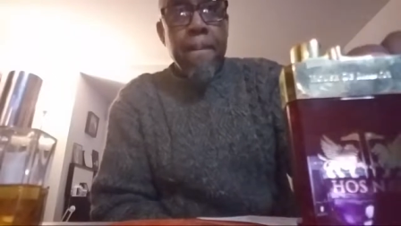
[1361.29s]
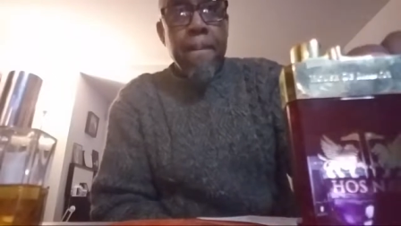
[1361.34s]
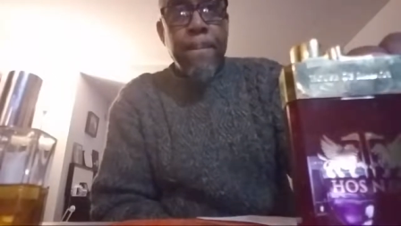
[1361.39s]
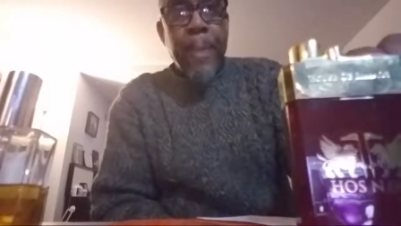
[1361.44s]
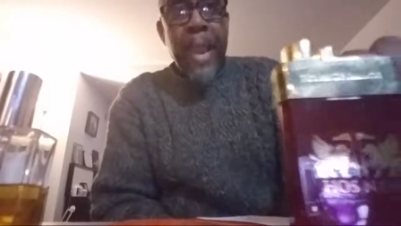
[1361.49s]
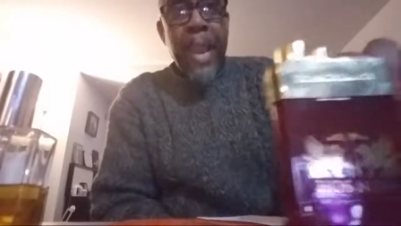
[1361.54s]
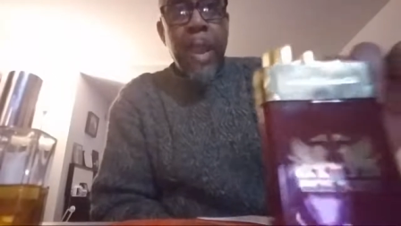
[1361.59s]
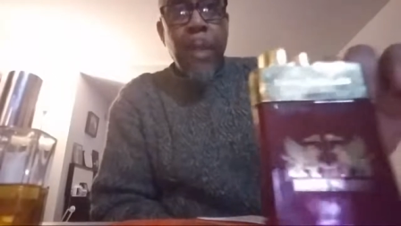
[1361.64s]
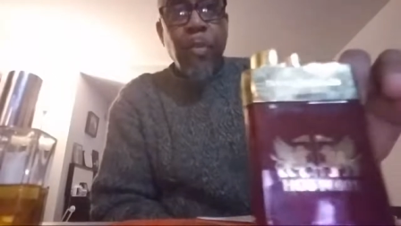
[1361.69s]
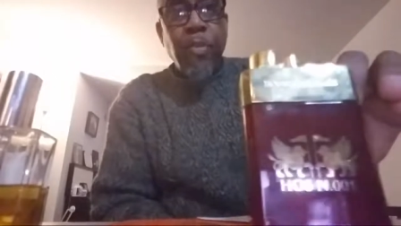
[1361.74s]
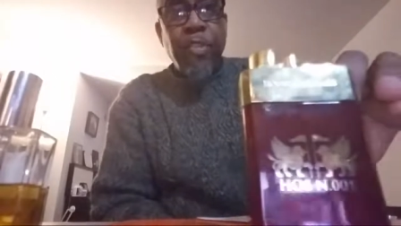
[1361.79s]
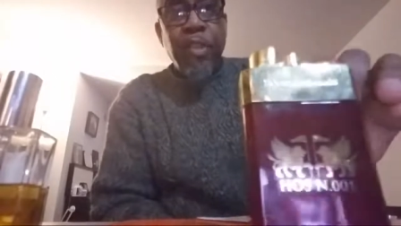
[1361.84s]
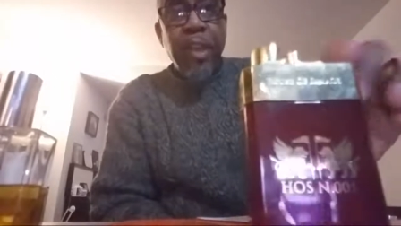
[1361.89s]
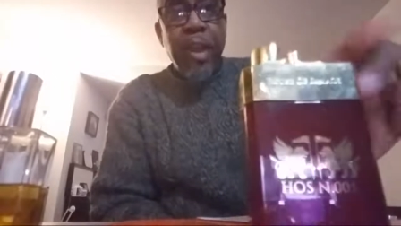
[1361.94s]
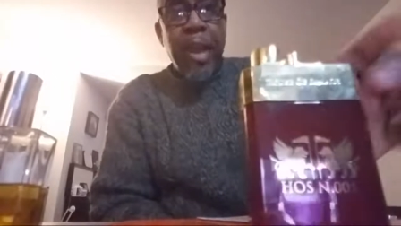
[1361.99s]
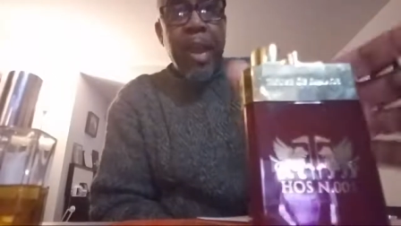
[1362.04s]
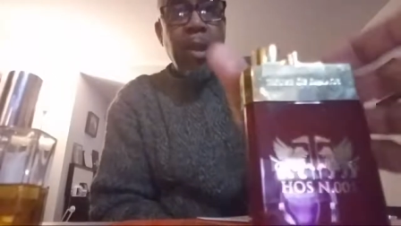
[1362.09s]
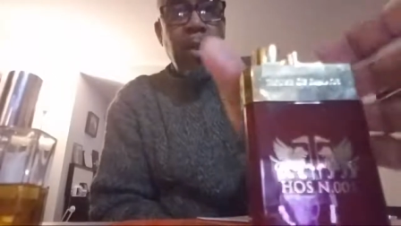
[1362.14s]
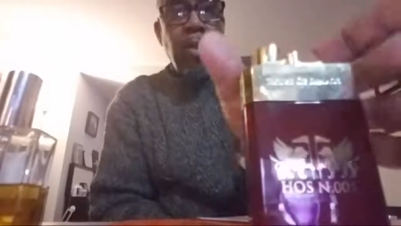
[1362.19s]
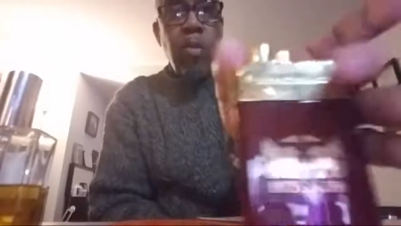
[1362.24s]
Bam, you see
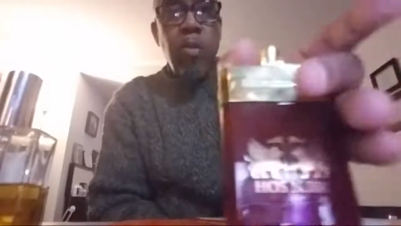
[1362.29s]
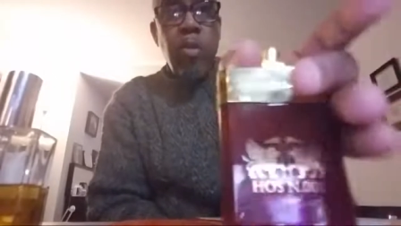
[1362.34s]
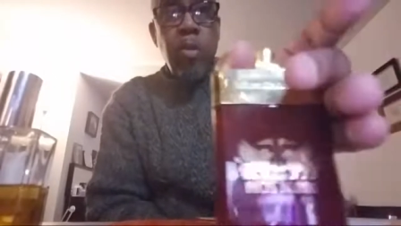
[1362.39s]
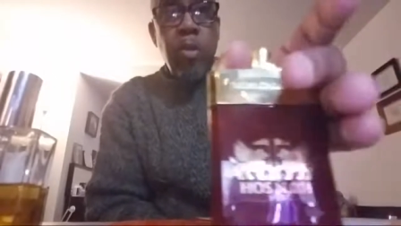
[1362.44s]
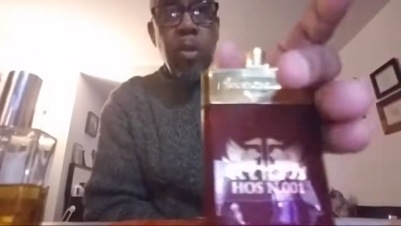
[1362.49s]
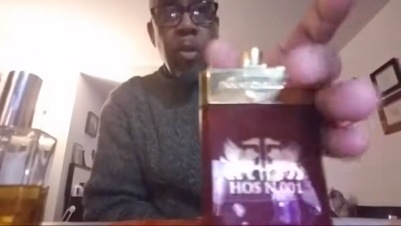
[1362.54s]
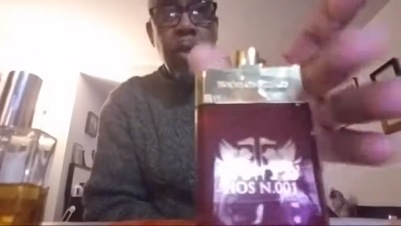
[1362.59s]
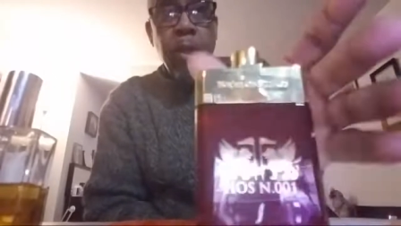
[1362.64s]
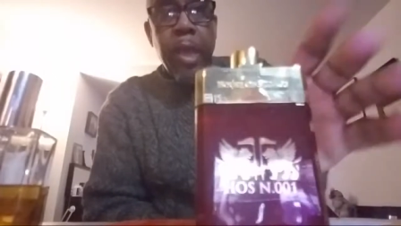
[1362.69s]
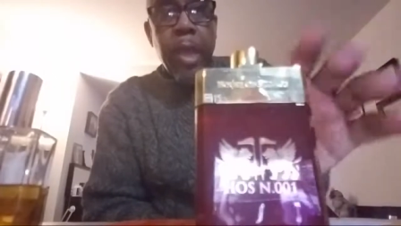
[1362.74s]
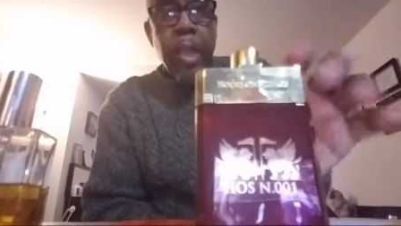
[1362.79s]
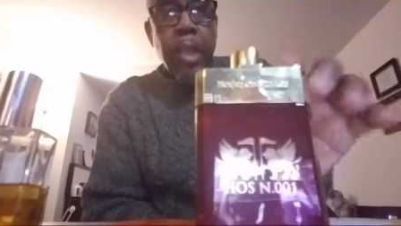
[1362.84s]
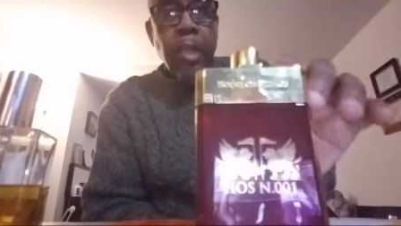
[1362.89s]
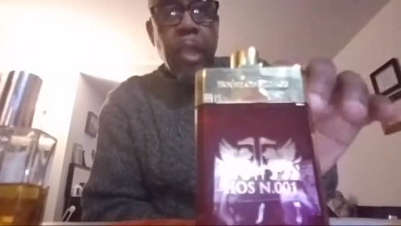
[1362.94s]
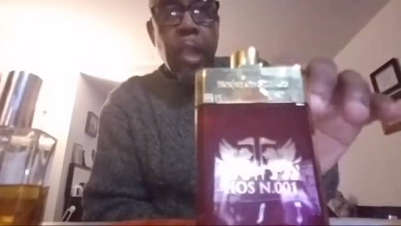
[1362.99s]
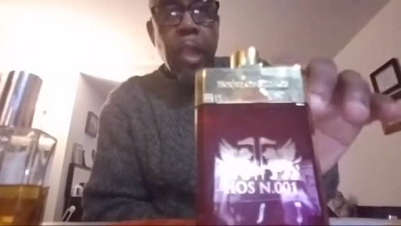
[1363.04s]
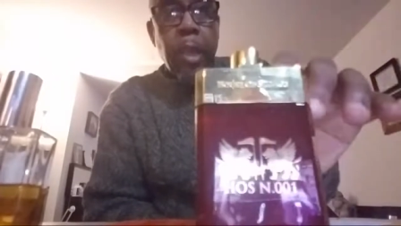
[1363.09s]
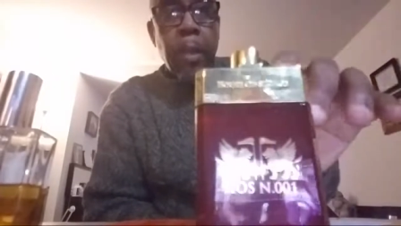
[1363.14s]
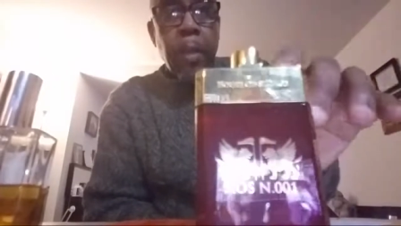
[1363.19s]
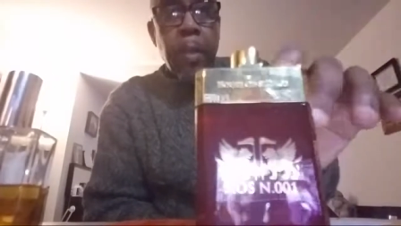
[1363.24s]
that? Look at it
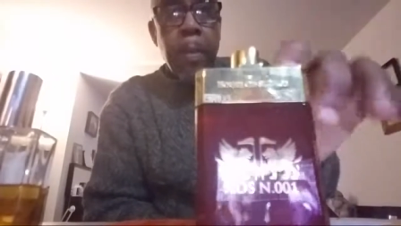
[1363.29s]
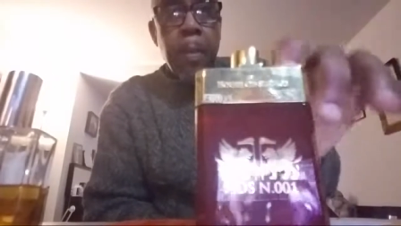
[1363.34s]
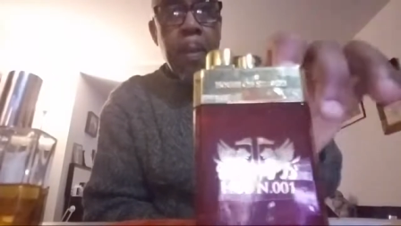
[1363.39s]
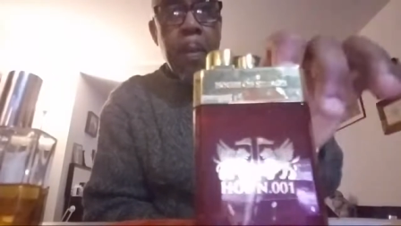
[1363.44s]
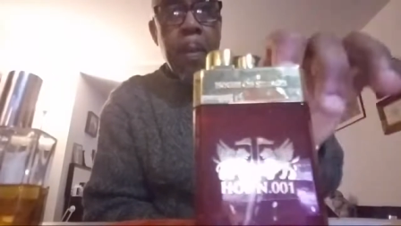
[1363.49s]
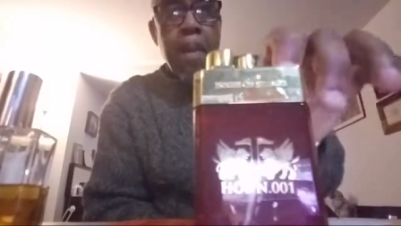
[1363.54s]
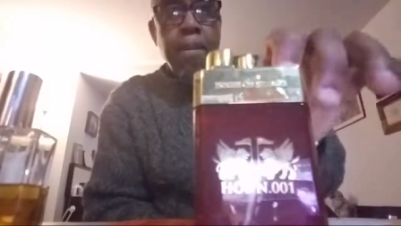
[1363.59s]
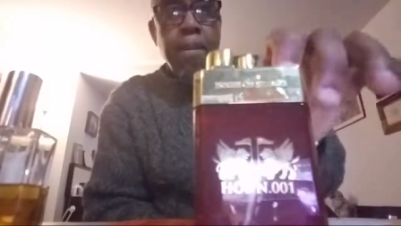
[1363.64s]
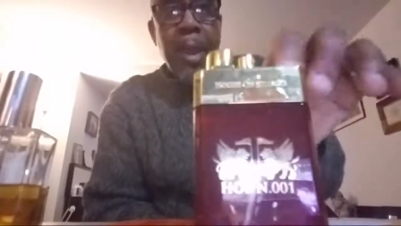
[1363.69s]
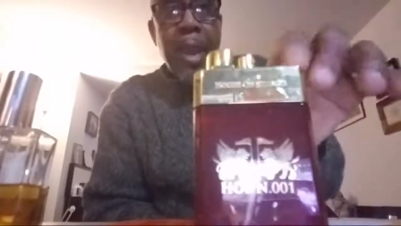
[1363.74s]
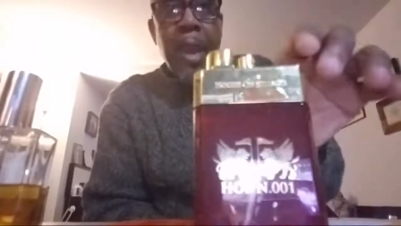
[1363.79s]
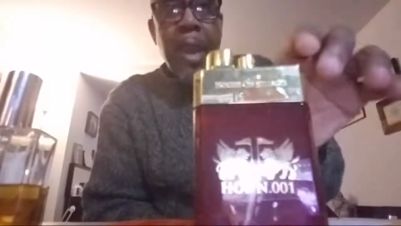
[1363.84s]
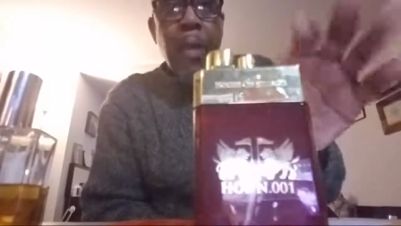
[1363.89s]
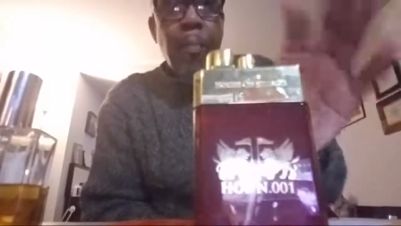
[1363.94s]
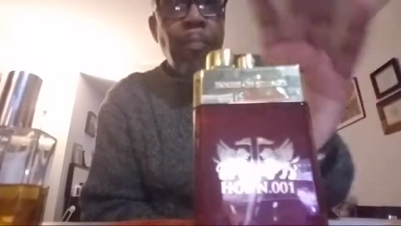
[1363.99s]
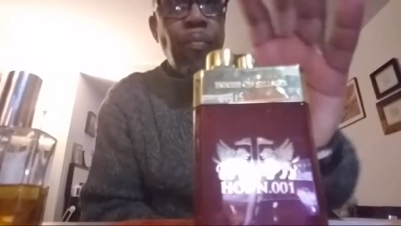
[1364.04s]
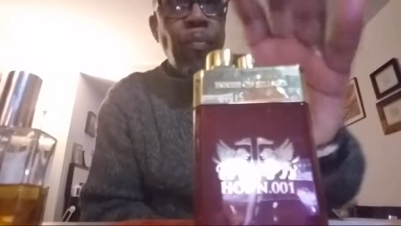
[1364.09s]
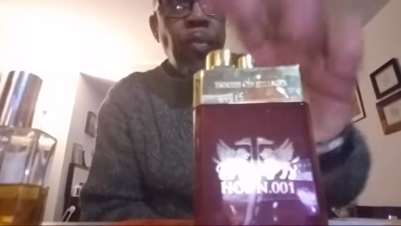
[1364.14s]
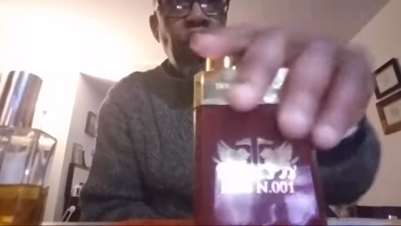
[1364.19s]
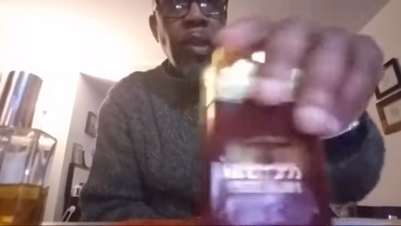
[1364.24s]
again. Bam.